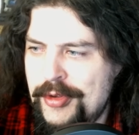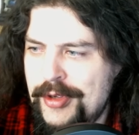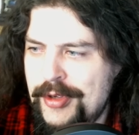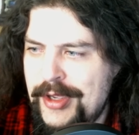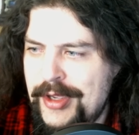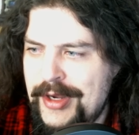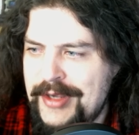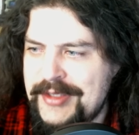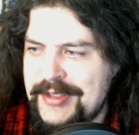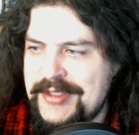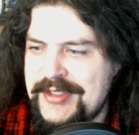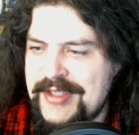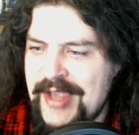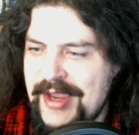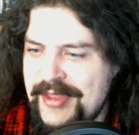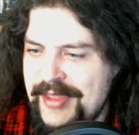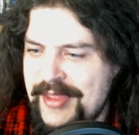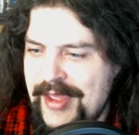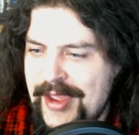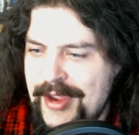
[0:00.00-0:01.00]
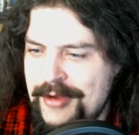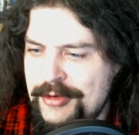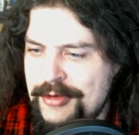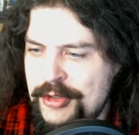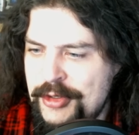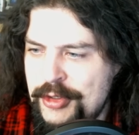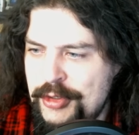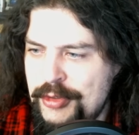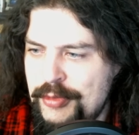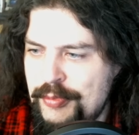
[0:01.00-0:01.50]
And I say that
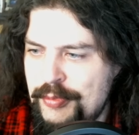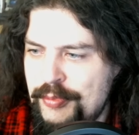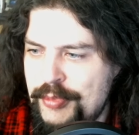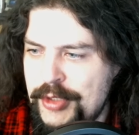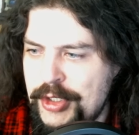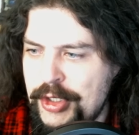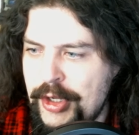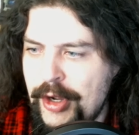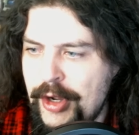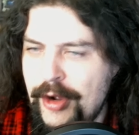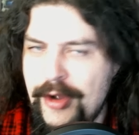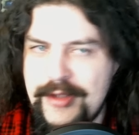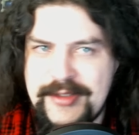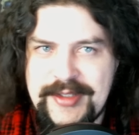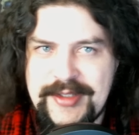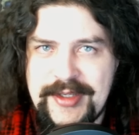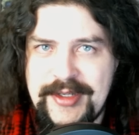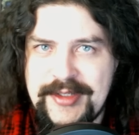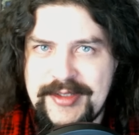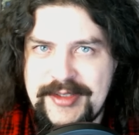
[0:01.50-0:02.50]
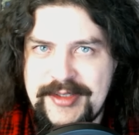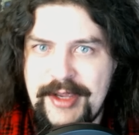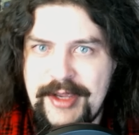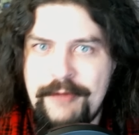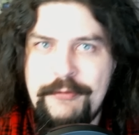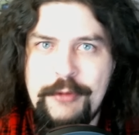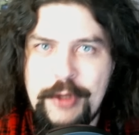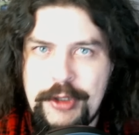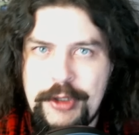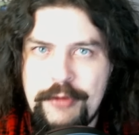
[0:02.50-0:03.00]
because it is
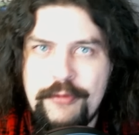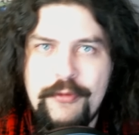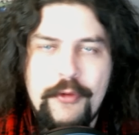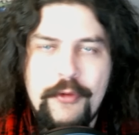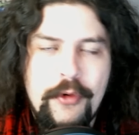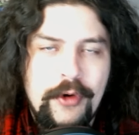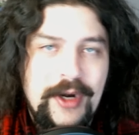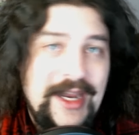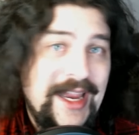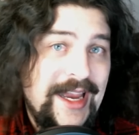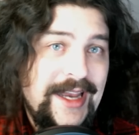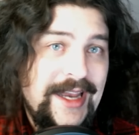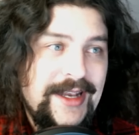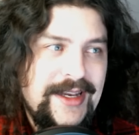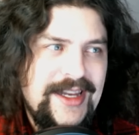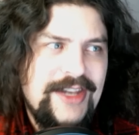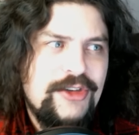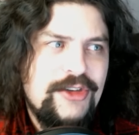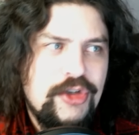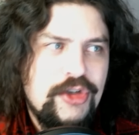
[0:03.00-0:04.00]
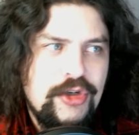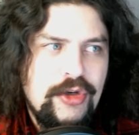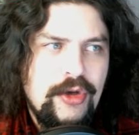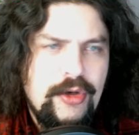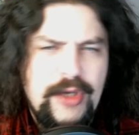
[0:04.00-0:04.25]
definitely for a niche.